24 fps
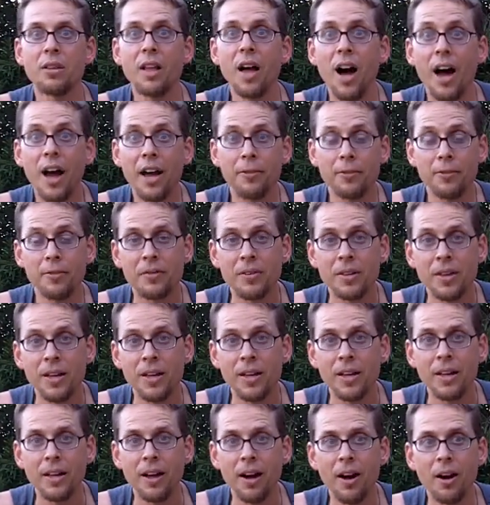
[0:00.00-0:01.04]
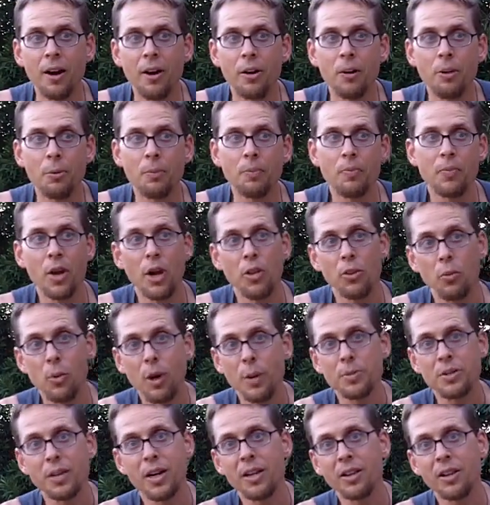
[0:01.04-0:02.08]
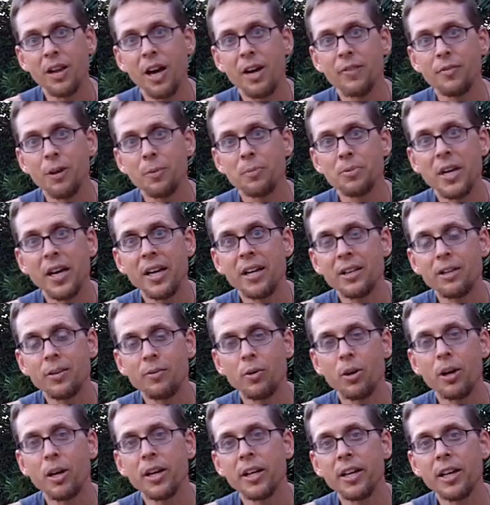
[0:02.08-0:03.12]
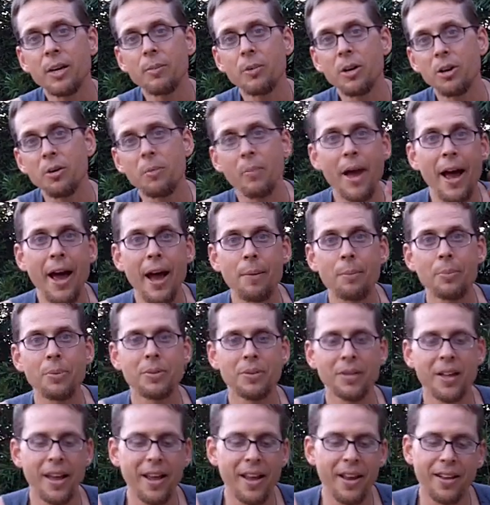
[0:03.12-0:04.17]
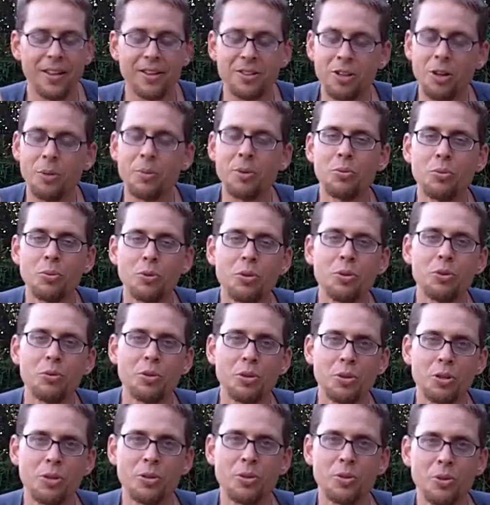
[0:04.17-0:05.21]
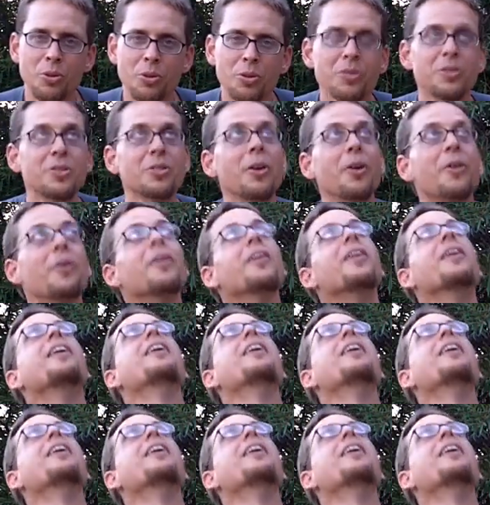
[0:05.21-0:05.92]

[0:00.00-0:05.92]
live on the website, live updating of where I am on a map, and it's going to be really, really cool. So